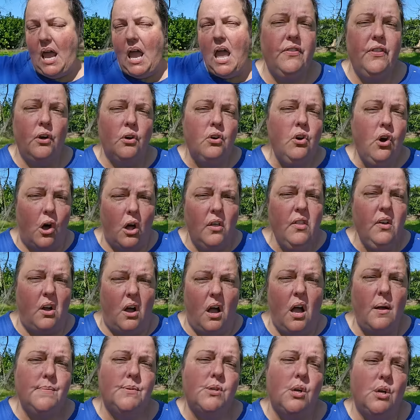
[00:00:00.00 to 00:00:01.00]
They'll call the
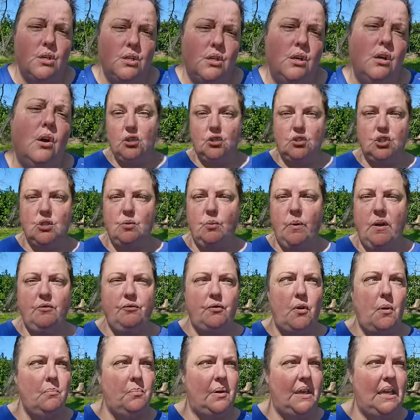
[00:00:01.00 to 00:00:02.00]
cops on you. She went
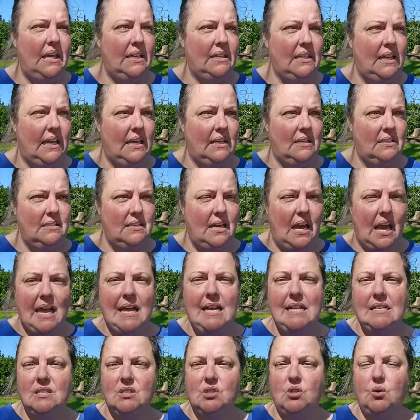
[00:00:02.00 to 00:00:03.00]
from being like
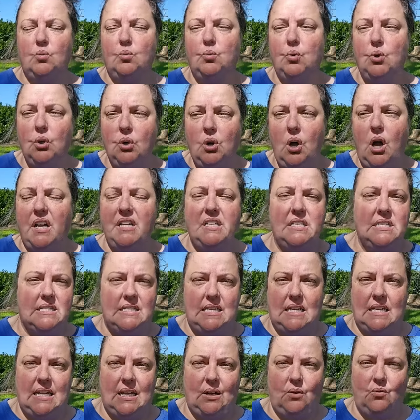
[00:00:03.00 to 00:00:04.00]
nice to real
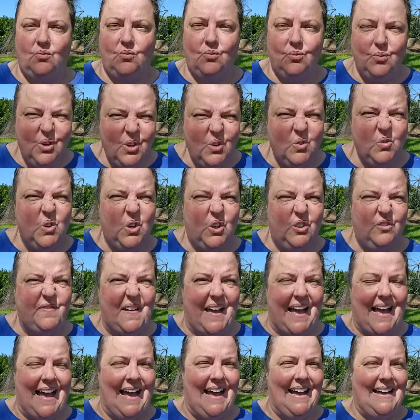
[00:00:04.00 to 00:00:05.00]
condescending real, real
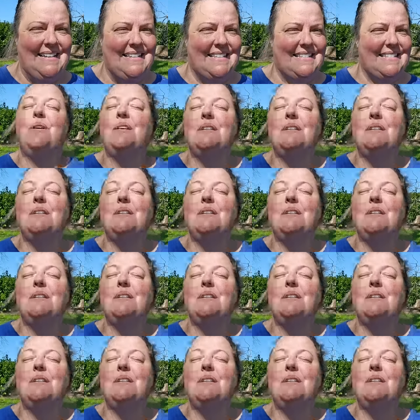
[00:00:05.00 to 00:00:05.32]
fast.